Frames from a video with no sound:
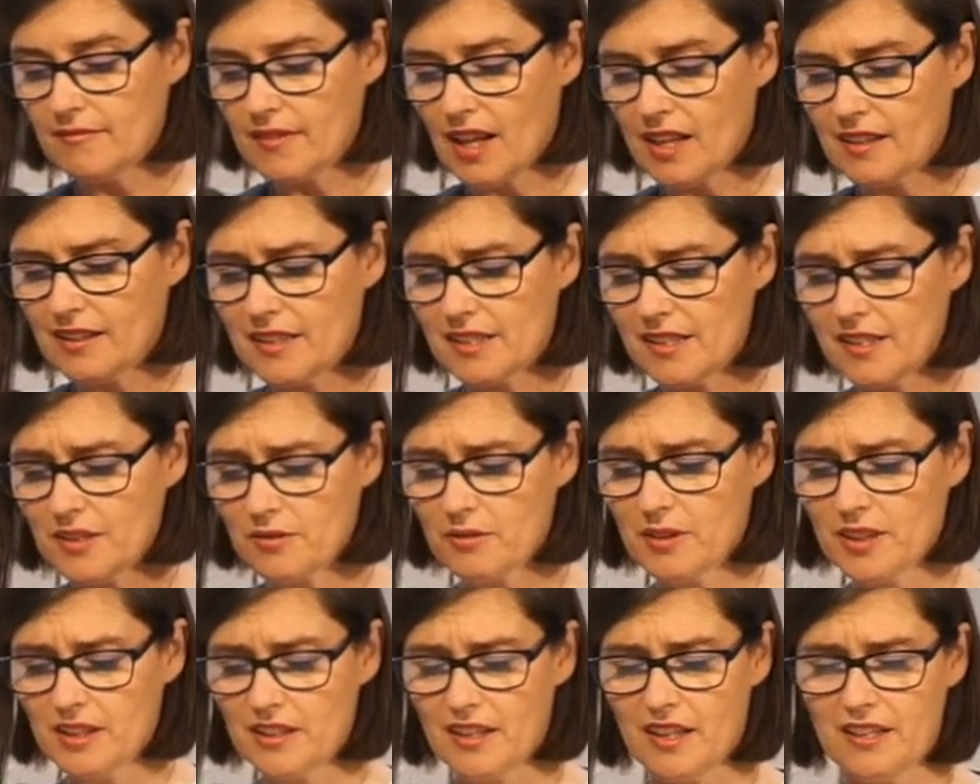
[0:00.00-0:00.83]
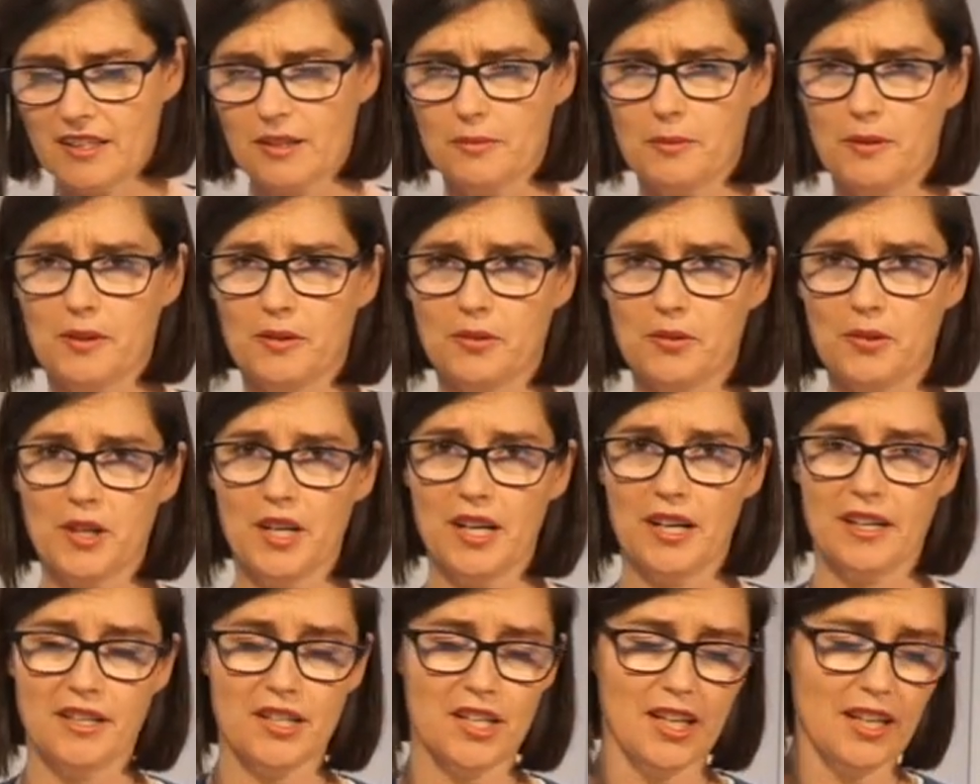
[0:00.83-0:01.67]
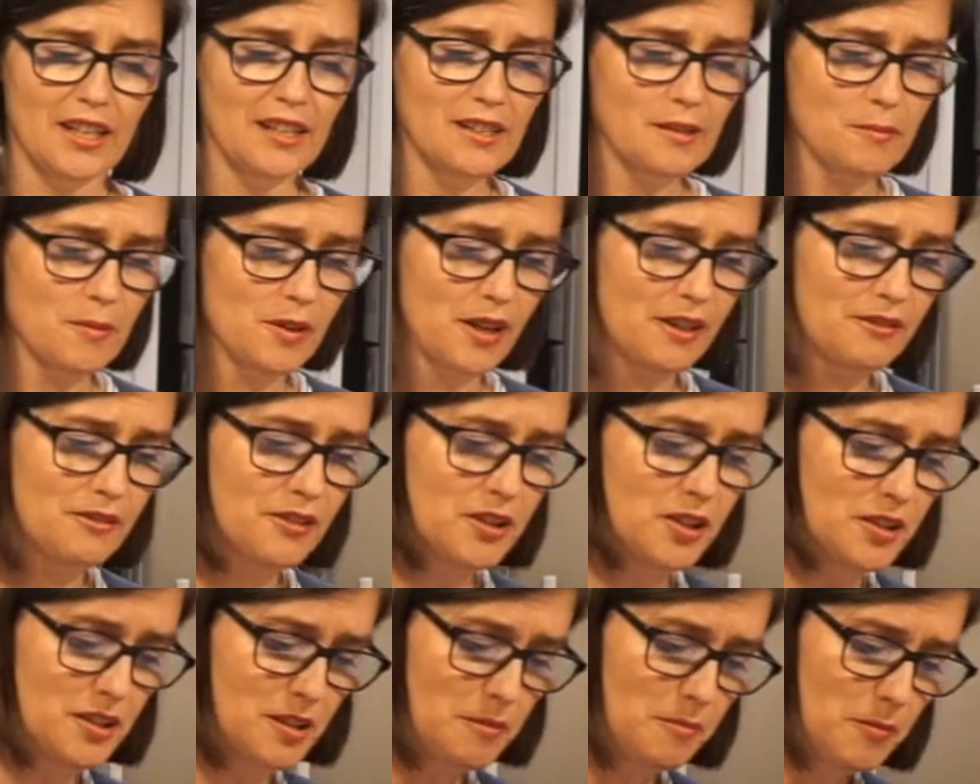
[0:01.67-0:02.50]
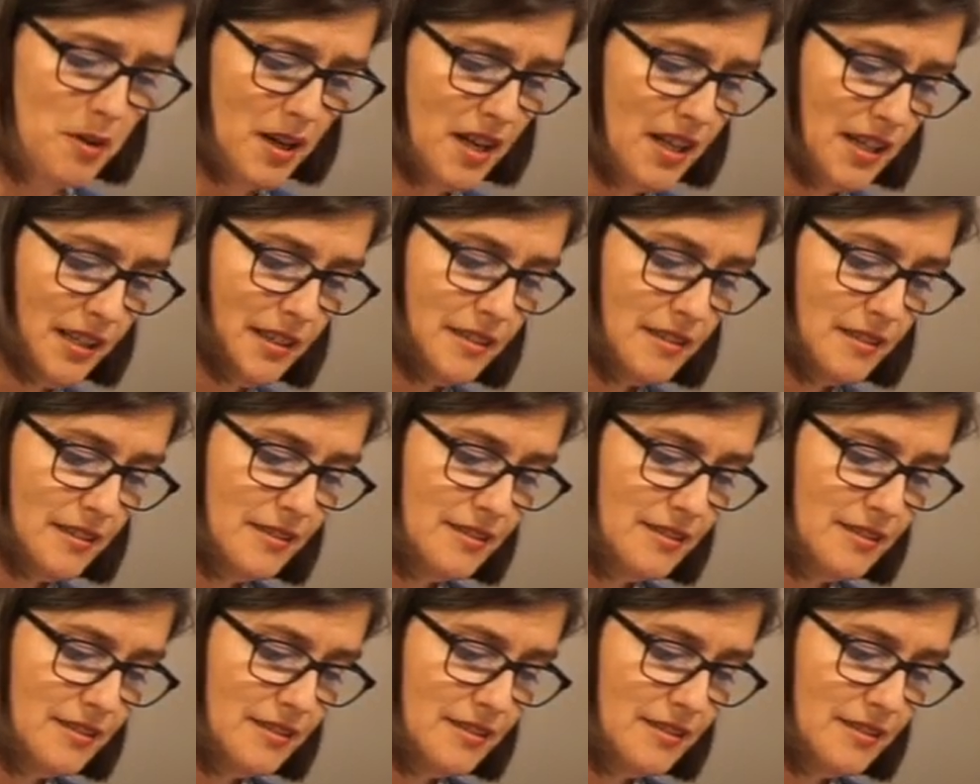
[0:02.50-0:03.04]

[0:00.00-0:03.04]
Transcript: This is really nice with Gruyere cheese, but I forgot to buy it.